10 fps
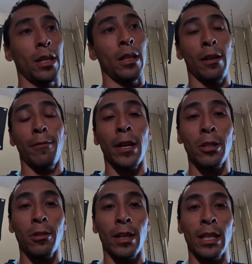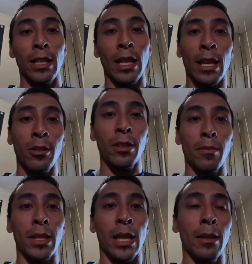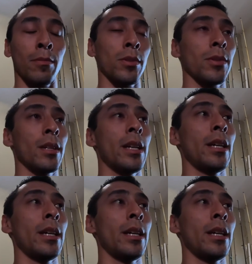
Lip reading: They're frustrating to catch sometimes,